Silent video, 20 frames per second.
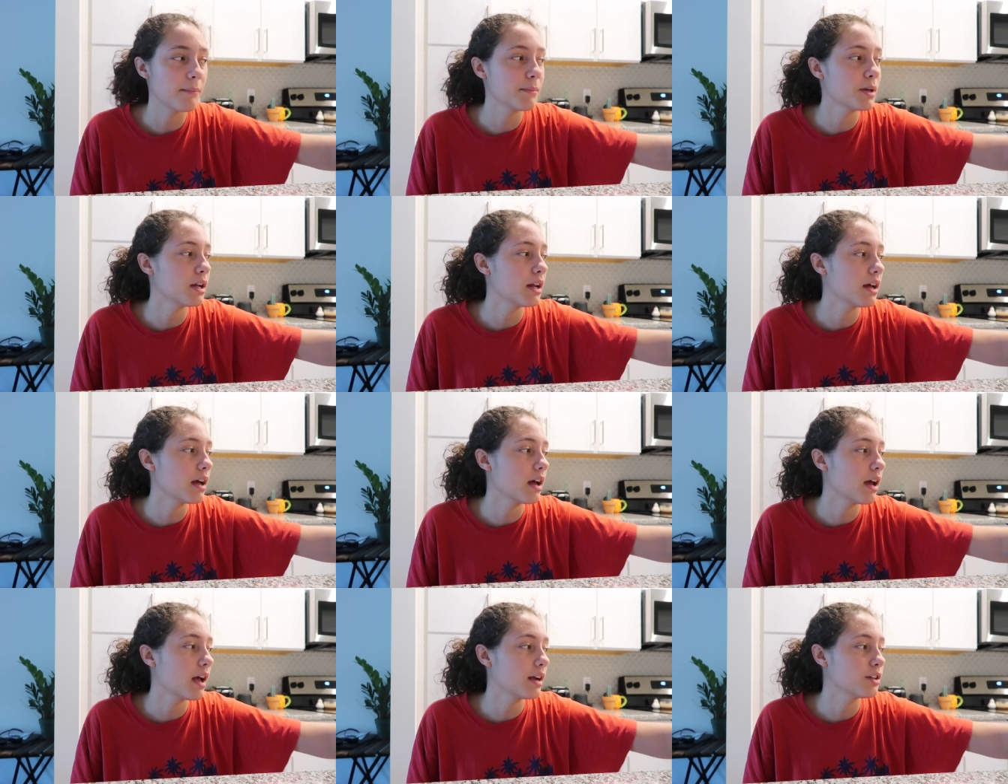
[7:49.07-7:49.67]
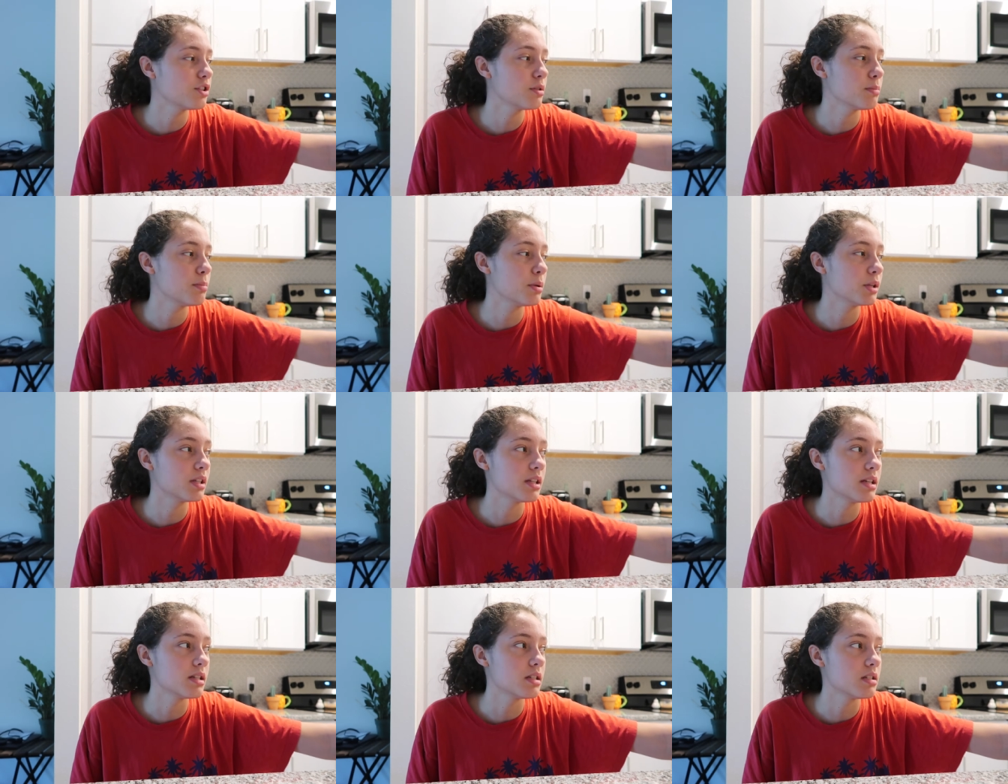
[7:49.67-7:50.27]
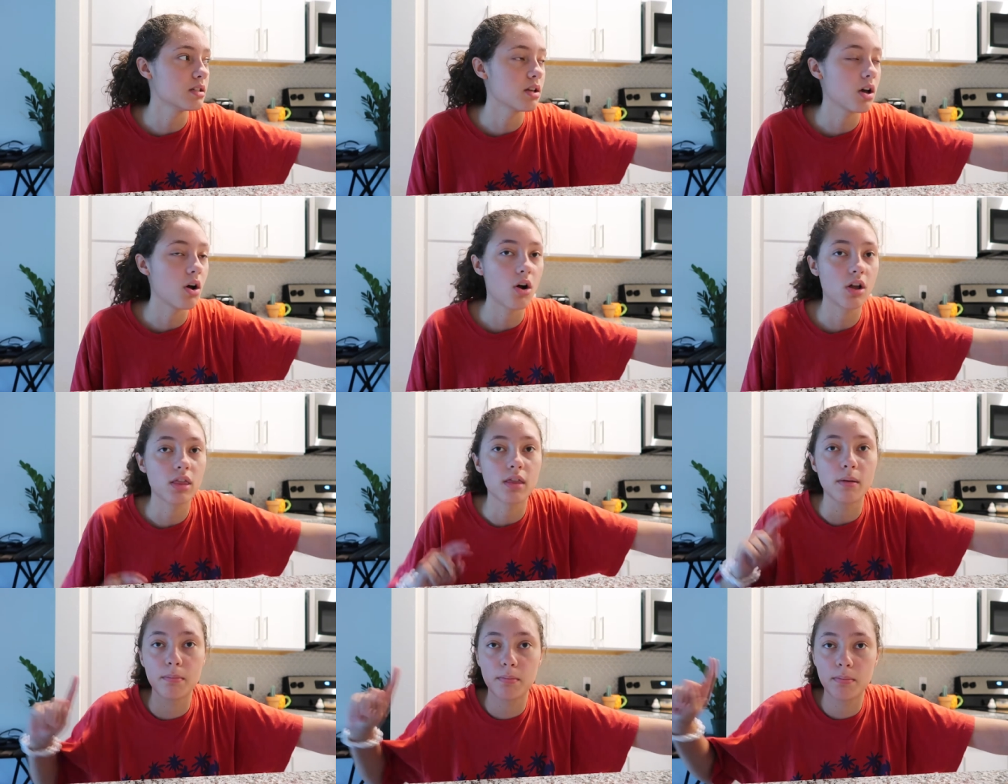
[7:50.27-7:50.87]
I'm gonna actually put this
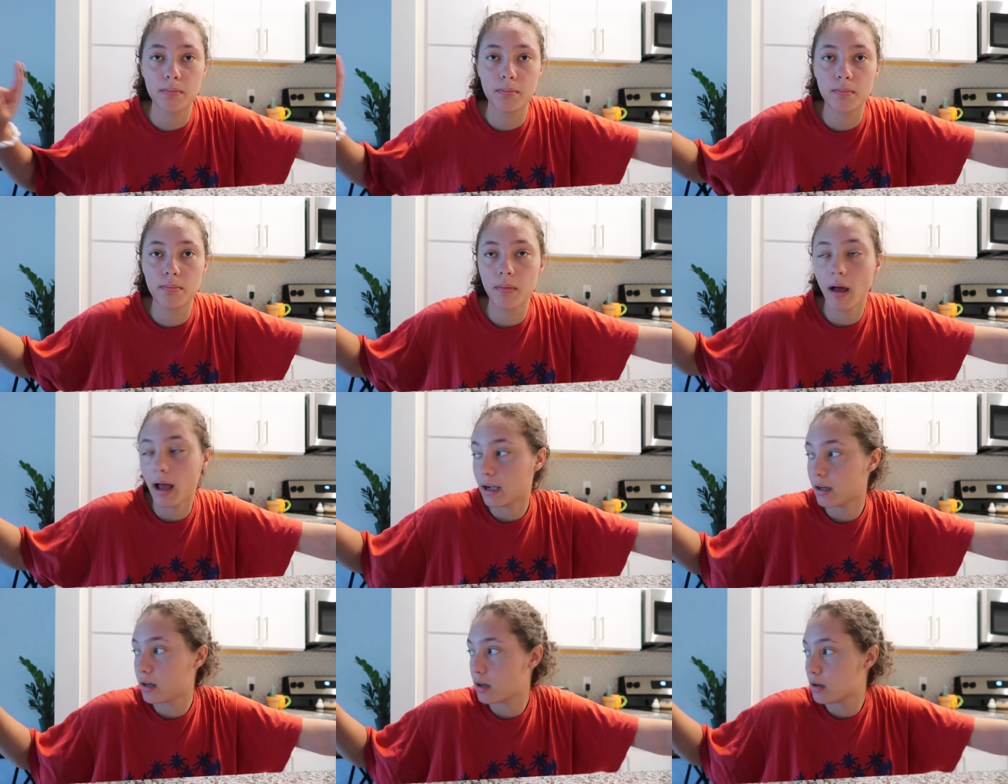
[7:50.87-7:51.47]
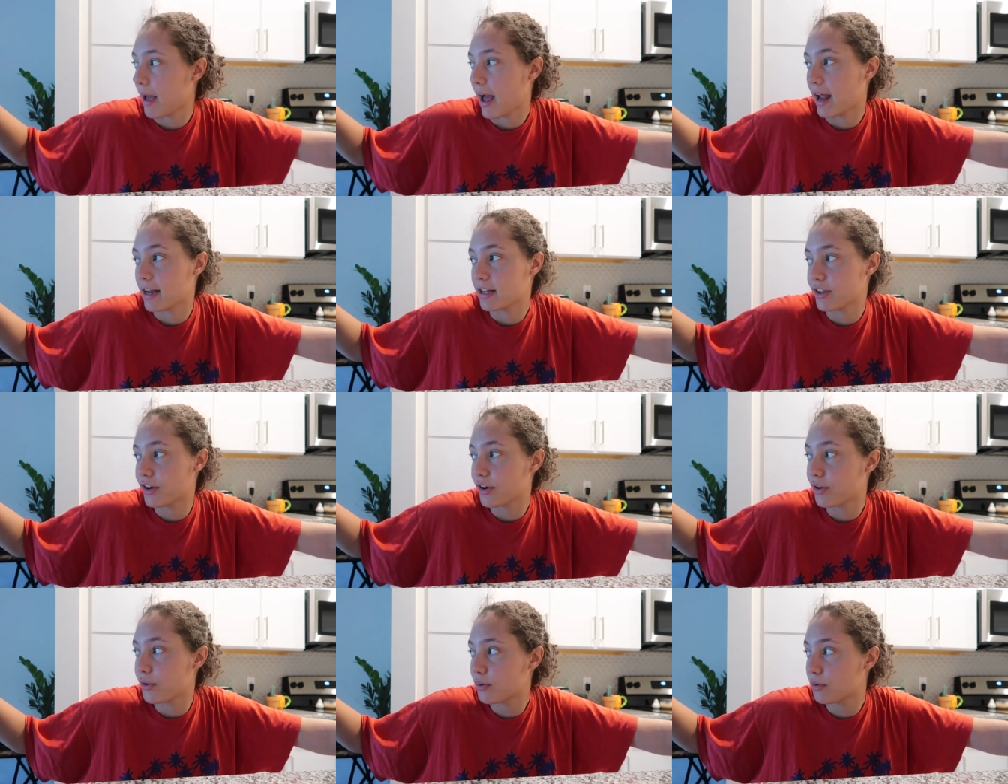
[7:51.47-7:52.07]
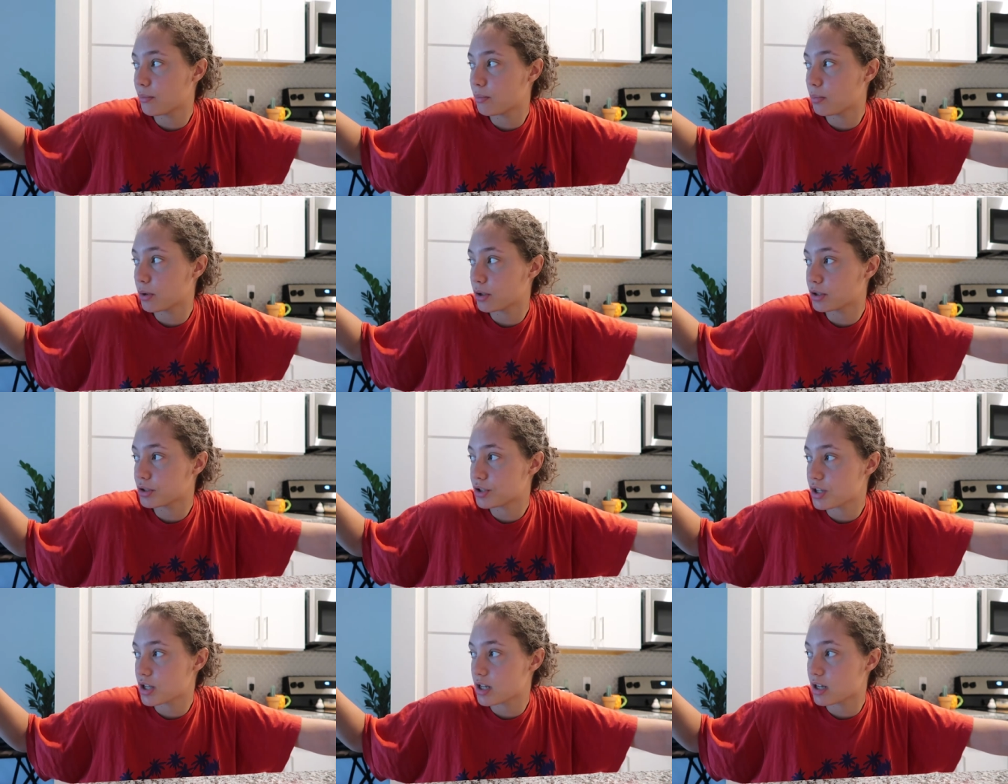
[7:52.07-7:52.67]
on the back patio
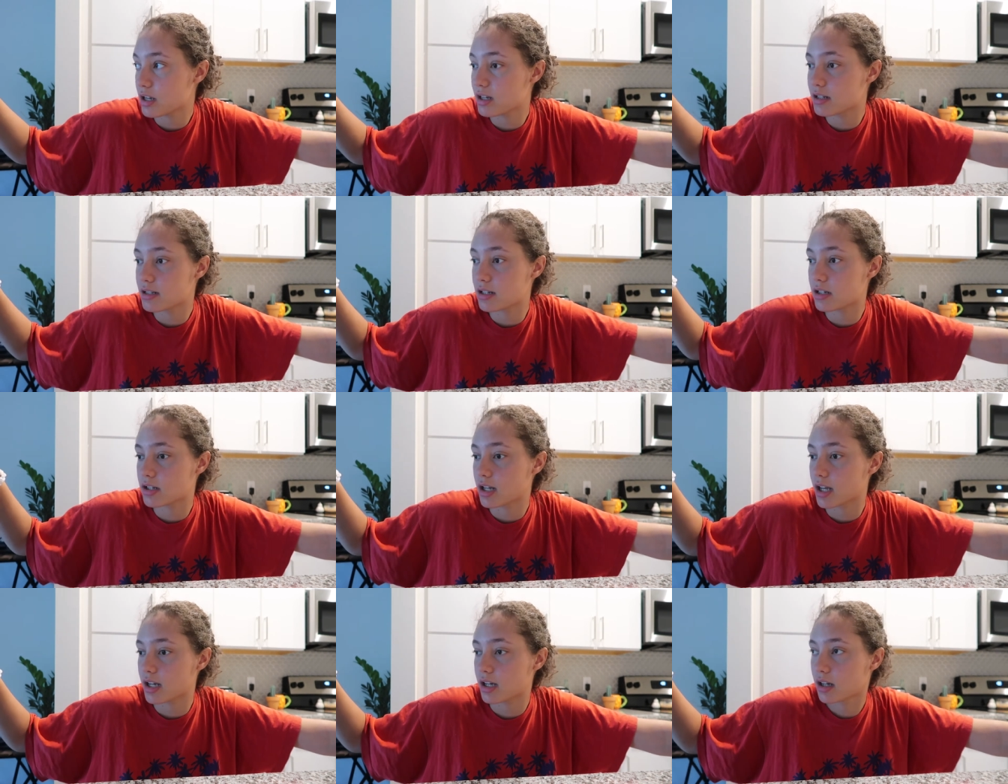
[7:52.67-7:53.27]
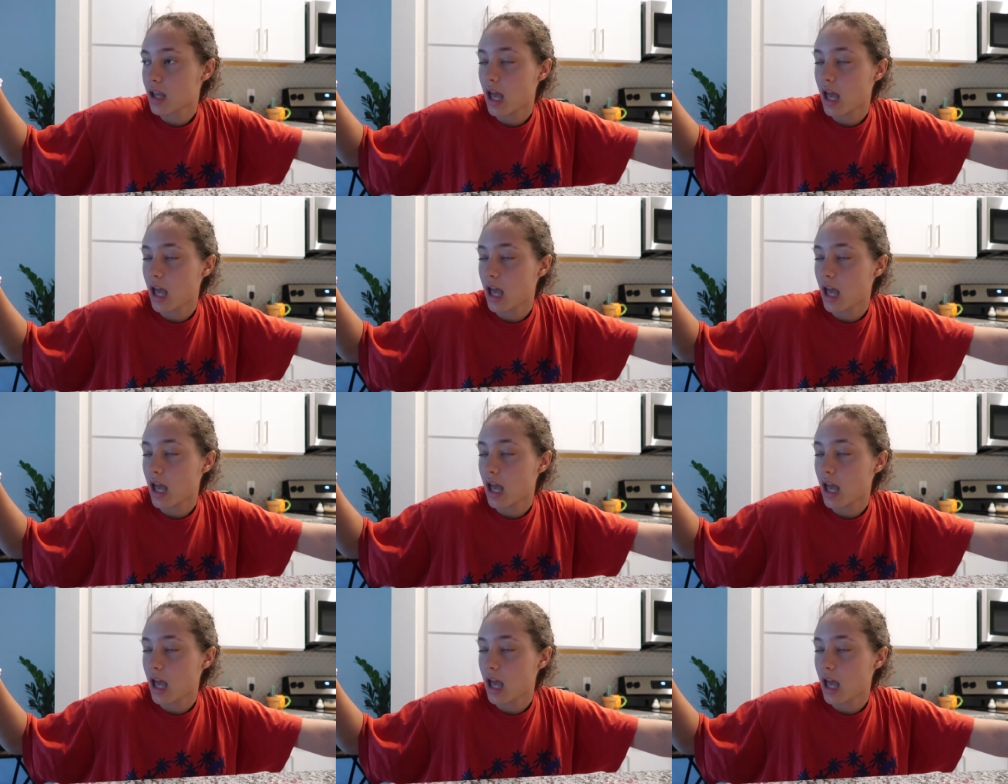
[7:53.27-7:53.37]
porch thing because there's like